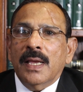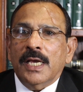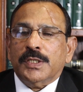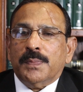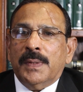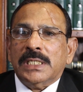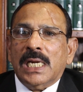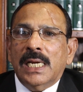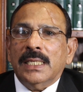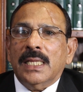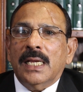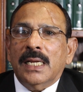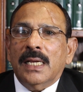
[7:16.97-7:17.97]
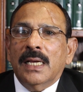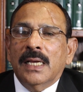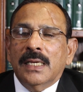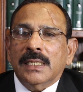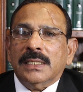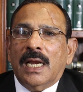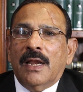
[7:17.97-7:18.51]
especially the
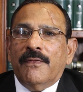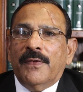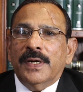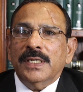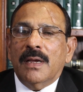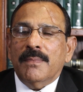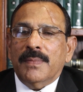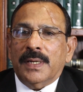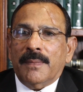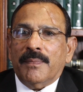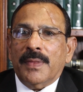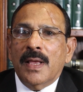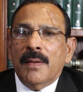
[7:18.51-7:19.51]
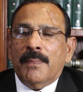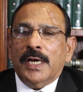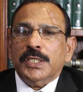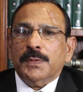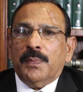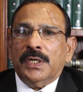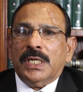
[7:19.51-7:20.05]
telephone number,
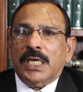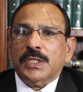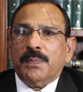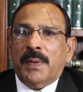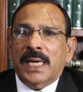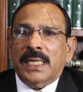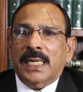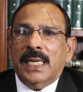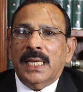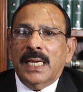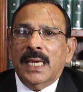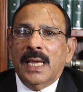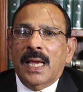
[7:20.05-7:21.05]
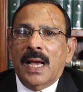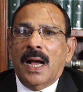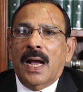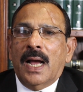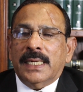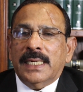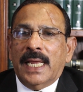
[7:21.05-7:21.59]
passport expiry
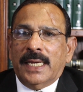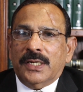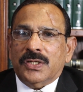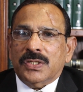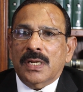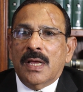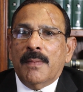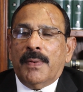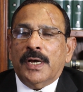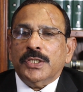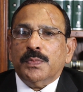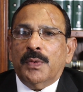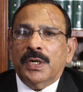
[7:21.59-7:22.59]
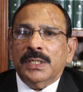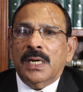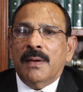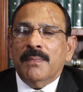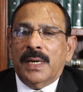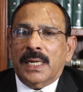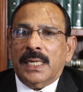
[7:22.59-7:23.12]
date, passport
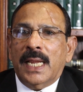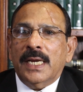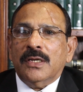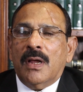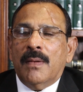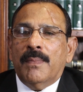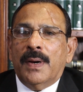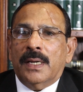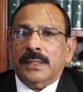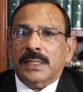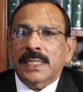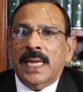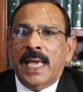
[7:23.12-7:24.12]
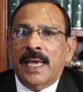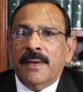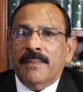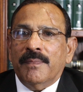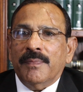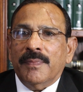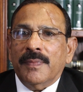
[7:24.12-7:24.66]
number, date of birth,
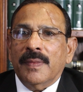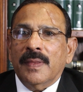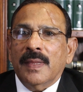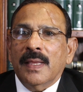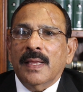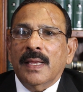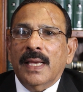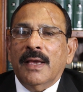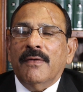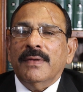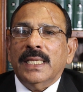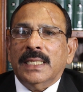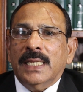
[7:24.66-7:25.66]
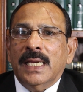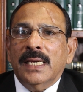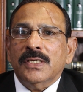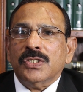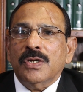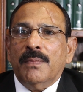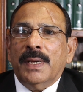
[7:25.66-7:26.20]
name, everything
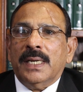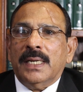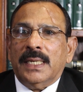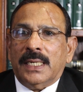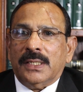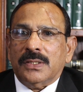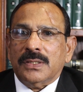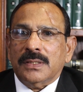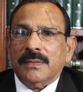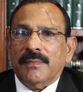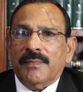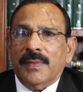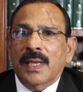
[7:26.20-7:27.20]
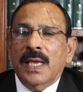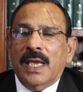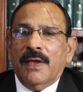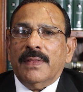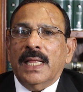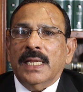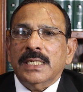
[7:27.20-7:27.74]
should be correct.
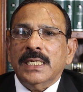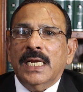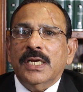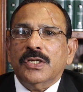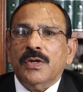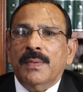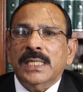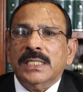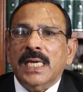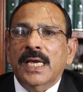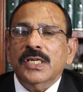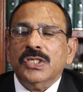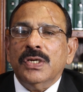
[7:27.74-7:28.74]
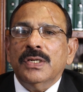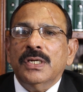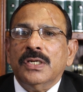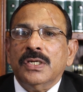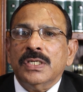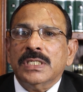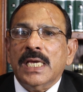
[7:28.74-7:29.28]
If there need to be changed, you
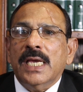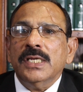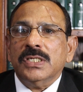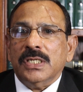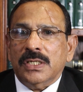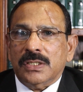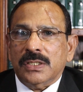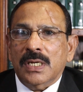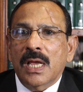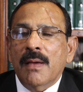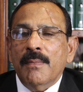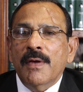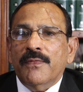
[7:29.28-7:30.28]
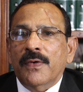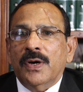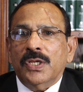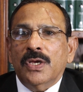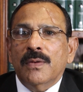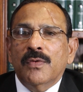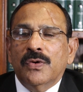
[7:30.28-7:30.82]
need to change it before
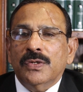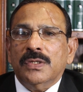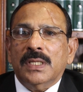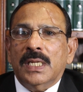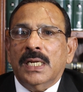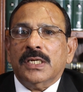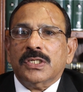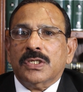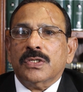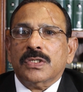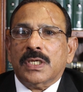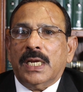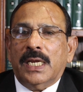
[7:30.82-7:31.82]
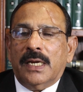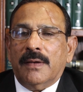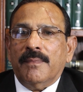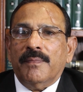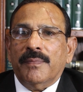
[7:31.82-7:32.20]
you move to the next screen.